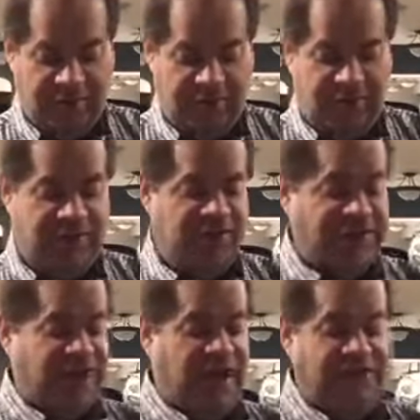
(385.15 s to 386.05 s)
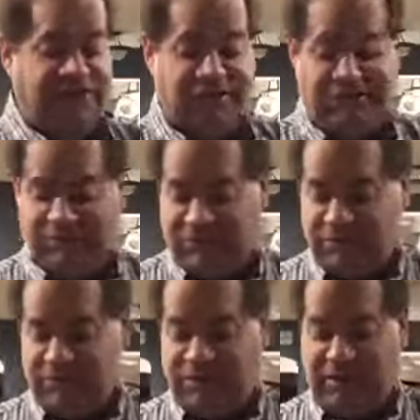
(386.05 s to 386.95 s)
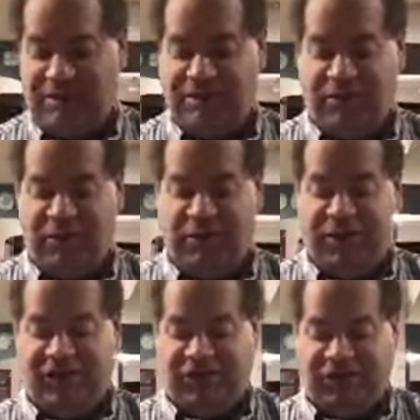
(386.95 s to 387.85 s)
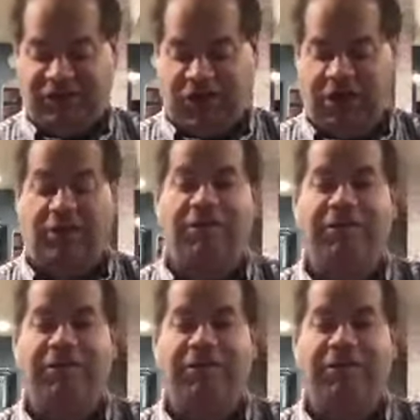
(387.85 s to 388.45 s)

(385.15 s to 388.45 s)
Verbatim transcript: What are these, Soxies? I don't even know what these things are.